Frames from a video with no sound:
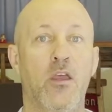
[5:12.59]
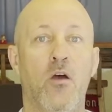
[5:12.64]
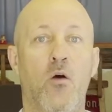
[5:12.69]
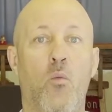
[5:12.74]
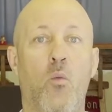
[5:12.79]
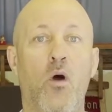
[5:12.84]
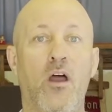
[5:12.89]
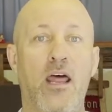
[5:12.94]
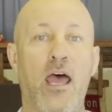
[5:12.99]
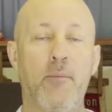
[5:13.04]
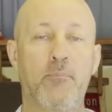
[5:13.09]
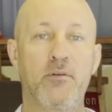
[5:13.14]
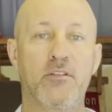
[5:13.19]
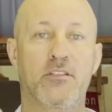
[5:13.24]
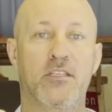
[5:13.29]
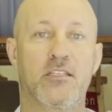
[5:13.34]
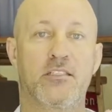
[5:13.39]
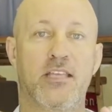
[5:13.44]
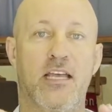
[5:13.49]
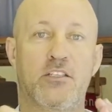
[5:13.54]
What happens
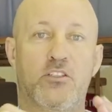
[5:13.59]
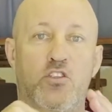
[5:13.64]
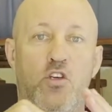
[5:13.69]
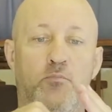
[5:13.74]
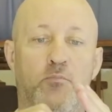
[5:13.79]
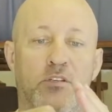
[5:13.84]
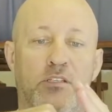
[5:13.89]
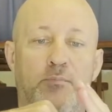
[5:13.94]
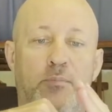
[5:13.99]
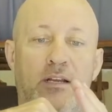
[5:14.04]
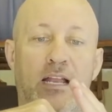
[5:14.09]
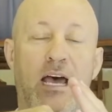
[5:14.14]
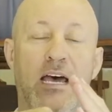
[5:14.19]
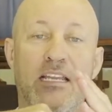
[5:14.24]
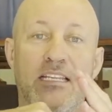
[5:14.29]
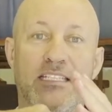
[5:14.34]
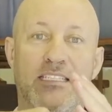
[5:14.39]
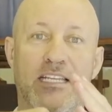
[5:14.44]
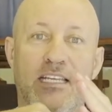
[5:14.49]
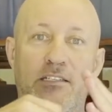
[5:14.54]
is that
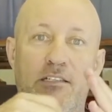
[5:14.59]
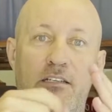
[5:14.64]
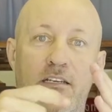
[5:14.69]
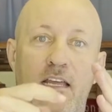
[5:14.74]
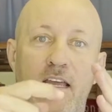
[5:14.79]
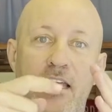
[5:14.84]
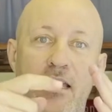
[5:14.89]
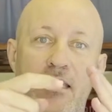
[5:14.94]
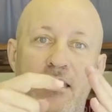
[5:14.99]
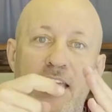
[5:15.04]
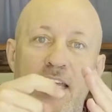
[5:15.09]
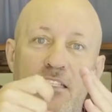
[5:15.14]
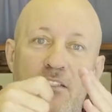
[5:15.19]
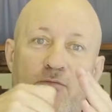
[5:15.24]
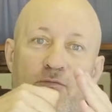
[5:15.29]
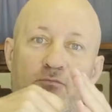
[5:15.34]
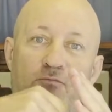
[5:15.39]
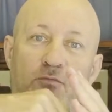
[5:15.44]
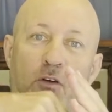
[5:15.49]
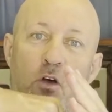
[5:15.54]
supraspinatus tendon gets
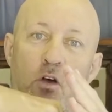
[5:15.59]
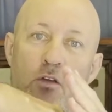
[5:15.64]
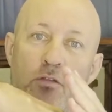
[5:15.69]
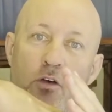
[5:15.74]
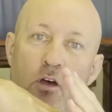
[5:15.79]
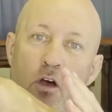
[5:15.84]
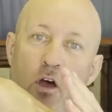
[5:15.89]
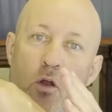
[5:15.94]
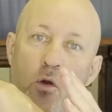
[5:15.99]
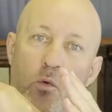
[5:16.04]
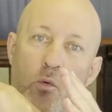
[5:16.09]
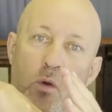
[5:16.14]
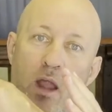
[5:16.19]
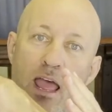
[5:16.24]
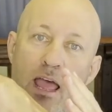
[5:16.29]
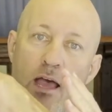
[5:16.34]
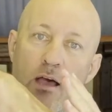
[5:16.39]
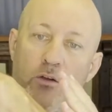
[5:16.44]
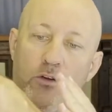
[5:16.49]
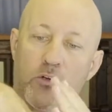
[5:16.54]
further
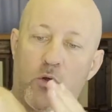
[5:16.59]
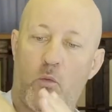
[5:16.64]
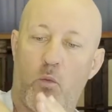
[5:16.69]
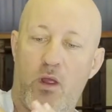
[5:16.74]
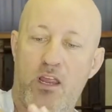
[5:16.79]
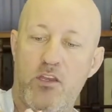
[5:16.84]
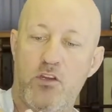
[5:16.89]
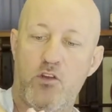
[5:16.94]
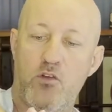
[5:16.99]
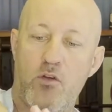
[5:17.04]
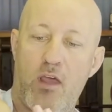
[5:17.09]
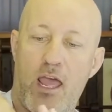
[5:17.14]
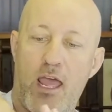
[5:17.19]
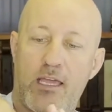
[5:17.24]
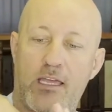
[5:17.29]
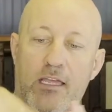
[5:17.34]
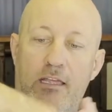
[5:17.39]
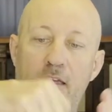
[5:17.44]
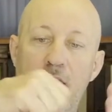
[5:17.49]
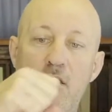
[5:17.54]
around when you're
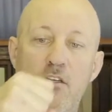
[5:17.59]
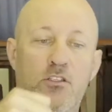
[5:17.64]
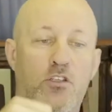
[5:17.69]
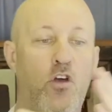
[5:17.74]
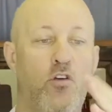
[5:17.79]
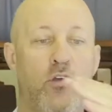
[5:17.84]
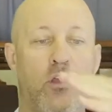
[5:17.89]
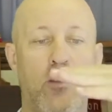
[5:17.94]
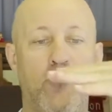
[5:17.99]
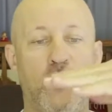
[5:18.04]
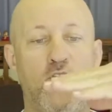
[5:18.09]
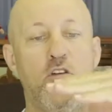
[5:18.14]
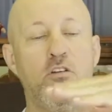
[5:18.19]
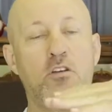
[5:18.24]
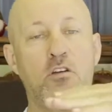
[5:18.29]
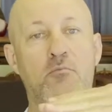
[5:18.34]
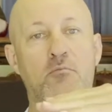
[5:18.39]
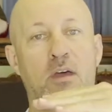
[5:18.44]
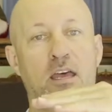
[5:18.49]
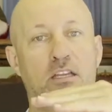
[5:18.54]
hanging. So if you
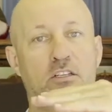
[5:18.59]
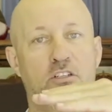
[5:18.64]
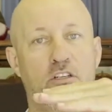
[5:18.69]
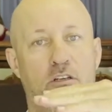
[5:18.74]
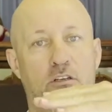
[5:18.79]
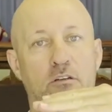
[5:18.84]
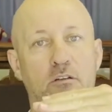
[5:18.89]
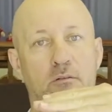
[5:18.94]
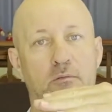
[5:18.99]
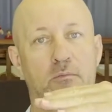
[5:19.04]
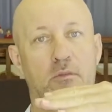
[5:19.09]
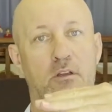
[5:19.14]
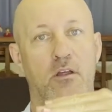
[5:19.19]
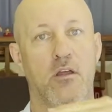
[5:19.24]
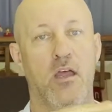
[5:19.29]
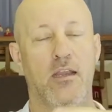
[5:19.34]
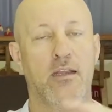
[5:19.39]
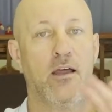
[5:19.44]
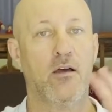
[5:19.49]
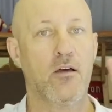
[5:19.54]
can imagine,
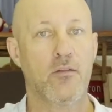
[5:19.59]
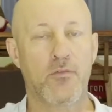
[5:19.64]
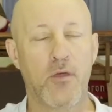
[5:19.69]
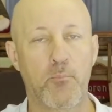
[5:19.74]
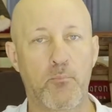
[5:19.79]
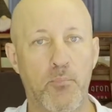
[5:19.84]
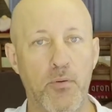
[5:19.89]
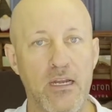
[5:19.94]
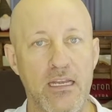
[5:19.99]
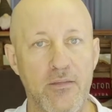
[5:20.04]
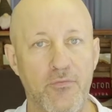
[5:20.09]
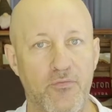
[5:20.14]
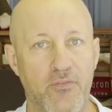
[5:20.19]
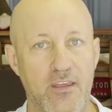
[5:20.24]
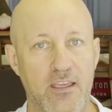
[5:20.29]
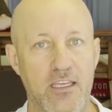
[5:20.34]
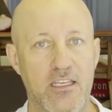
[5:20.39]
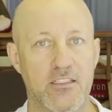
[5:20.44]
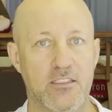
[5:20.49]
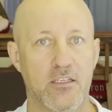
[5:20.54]
now the brilliant
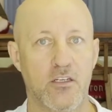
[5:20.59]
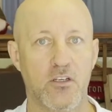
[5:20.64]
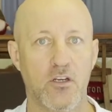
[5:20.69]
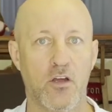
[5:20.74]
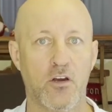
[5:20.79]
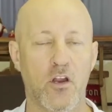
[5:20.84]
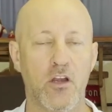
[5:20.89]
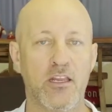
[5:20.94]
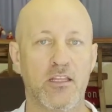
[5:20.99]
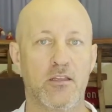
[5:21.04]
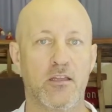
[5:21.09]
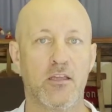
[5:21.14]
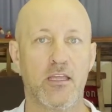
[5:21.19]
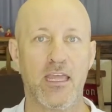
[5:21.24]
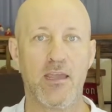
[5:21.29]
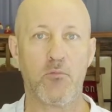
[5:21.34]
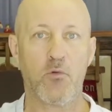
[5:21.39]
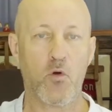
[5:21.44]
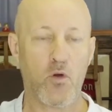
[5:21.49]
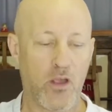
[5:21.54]
thing is not only
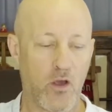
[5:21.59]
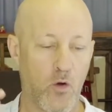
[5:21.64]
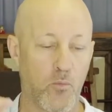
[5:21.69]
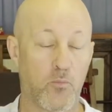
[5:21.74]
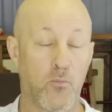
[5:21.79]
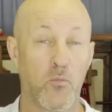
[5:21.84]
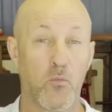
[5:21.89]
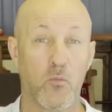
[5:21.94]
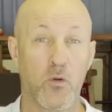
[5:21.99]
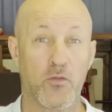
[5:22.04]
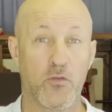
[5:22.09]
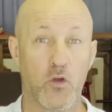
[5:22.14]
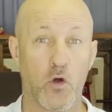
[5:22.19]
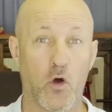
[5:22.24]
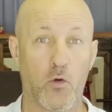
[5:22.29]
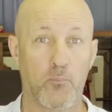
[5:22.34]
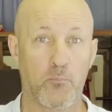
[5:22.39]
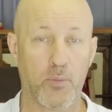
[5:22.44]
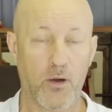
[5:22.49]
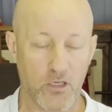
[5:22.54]
it will help with
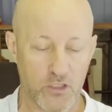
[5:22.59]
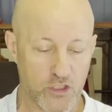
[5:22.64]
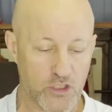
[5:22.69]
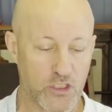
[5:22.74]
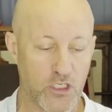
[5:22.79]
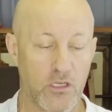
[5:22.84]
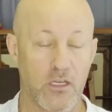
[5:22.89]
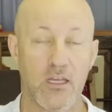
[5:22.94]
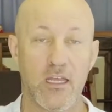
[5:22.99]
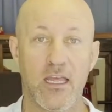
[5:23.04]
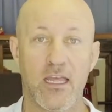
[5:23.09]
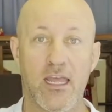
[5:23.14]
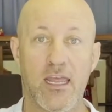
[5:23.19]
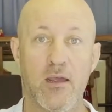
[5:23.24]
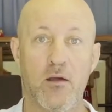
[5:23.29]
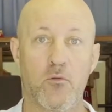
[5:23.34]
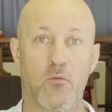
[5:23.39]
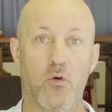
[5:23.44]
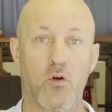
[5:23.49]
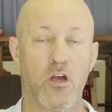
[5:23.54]
your posture,
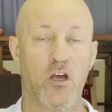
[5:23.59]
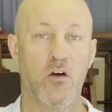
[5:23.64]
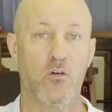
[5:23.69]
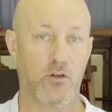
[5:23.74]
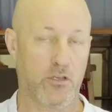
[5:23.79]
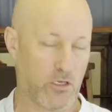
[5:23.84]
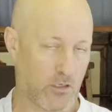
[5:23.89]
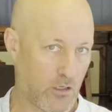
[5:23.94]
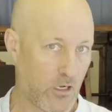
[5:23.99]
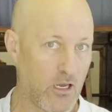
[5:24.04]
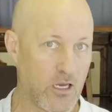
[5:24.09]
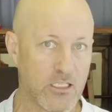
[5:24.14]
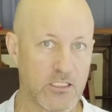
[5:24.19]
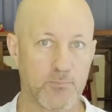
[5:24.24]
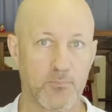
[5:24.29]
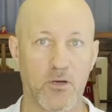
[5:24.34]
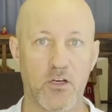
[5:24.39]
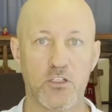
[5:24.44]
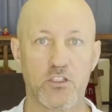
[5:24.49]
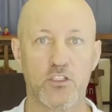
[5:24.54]
it will help, or your client's
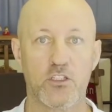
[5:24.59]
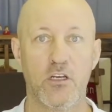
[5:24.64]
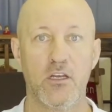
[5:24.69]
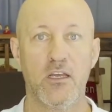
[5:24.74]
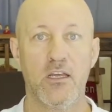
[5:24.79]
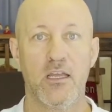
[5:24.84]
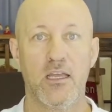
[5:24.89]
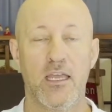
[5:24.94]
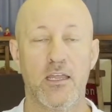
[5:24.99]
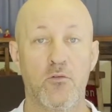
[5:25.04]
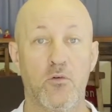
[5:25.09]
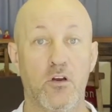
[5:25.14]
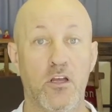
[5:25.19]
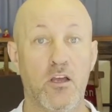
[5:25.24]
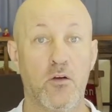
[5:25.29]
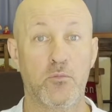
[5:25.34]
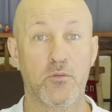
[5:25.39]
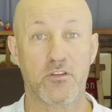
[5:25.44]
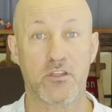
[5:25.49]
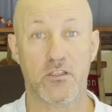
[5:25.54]
posture, it will
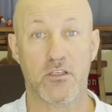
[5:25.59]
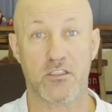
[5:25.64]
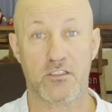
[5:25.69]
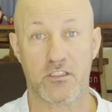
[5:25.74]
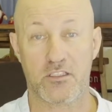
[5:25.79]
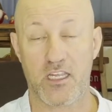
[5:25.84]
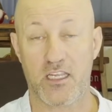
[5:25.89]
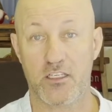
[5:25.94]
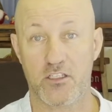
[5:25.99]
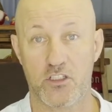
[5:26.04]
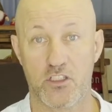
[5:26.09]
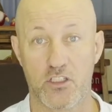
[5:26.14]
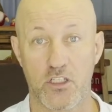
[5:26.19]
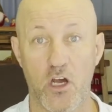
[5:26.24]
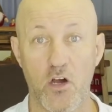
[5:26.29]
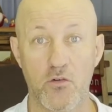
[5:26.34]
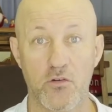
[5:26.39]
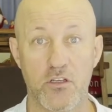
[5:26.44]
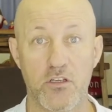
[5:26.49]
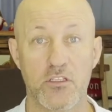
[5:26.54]
help with, as I say, your
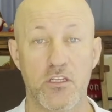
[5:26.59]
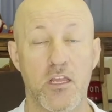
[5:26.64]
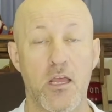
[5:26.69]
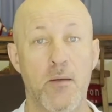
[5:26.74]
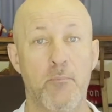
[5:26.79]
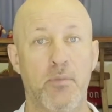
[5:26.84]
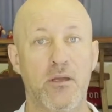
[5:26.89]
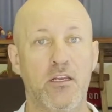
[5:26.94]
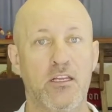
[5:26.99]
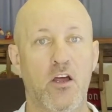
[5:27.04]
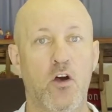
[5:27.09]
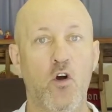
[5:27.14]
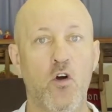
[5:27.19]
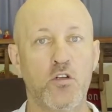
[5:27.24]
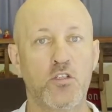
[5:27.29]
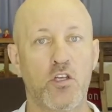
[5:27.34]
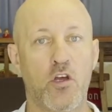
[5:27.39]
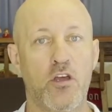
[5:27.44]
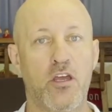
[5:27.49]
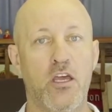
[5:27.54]
shoulders, but it
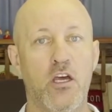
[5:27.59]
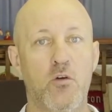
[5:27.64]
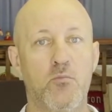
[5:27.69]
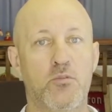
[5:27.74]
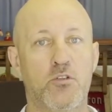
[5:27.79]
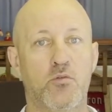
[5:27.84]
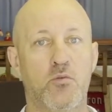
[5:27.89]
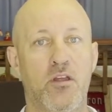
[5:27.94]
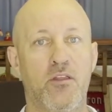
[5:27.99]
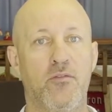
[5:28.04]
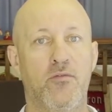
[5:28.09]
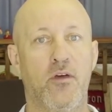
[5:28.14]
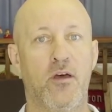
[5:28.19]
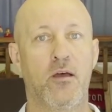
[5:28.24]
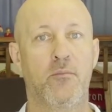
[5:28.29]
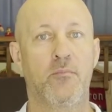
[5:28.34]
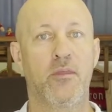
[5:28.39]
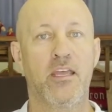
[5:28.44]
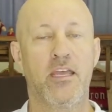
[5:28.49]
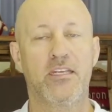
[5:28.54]
also helps with,
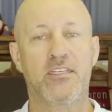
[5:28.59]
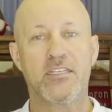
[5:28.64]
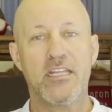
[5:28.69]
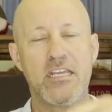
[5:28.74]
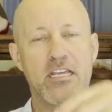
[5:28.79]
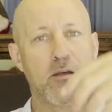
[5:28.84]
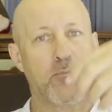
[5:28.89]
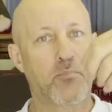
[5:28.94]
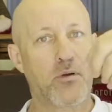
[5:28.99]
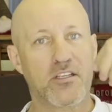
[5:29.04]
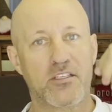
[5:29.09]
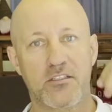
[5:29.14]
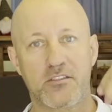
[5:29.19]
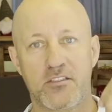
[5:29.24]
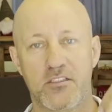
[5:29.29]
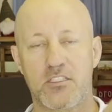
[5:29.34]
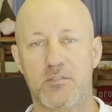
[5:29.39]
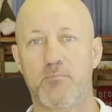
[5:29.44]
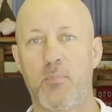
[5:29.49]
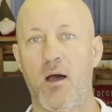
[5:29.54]
it decompresses
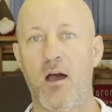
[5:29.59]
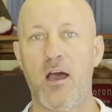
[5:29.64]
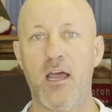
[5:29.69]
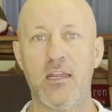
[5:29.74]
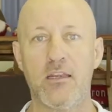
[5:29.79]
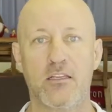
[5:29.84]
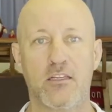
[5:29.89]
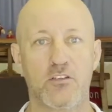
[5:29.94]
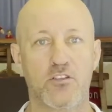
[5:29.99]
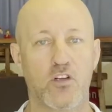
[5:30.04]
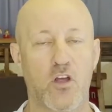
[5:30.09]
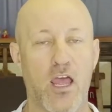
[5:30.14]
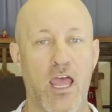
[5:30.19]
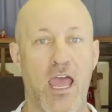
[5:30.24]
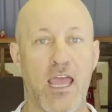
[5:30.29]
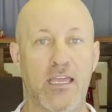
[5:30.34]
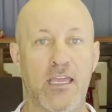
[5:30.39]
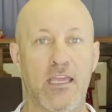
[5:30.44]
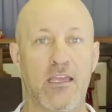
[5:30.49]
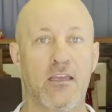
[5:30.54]
the spine because you're
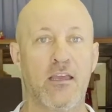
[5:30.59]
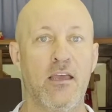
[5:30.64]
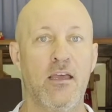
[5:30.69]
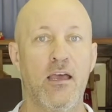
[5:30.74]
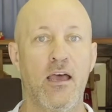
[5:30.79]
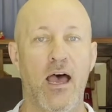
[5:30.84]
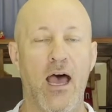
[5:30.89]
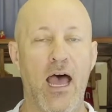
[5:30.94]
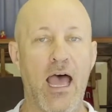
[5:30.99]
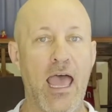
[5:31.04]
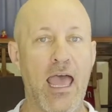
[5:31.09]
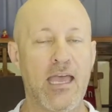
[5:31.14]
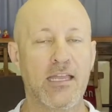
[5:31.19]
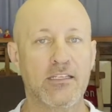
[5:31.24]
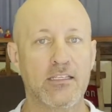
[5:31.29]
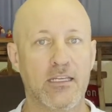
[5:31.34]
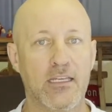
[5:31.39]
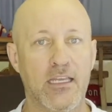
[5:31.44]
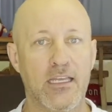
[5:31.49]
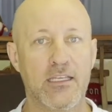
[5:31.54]
hanging,
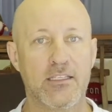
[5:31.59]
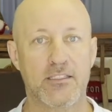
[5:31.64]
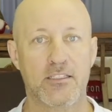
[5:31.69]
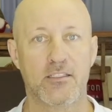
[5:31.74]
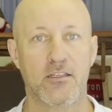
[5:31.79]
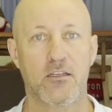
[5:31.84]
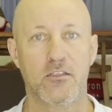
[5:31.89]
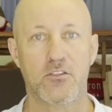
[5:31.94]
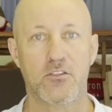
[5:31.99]
and it's